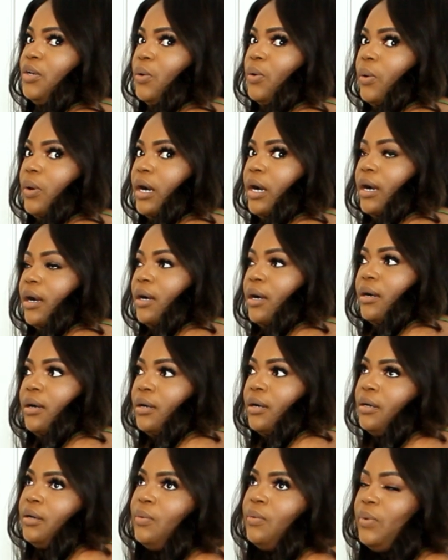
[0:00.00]
your
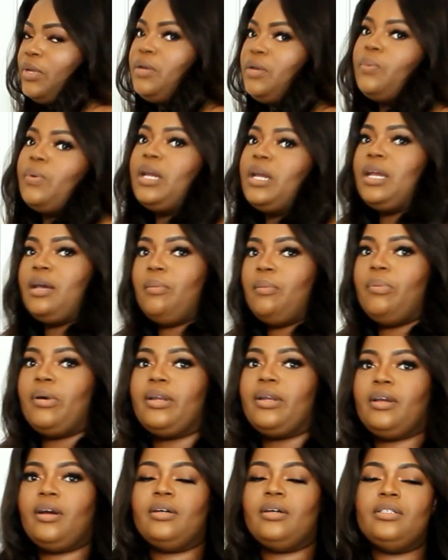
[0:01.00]
when you're wearing a
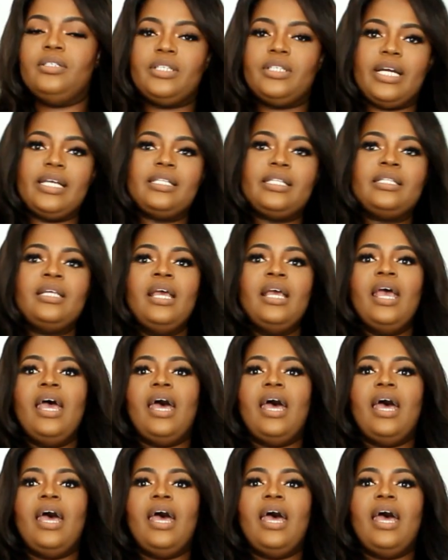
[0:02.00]
bodycon dress.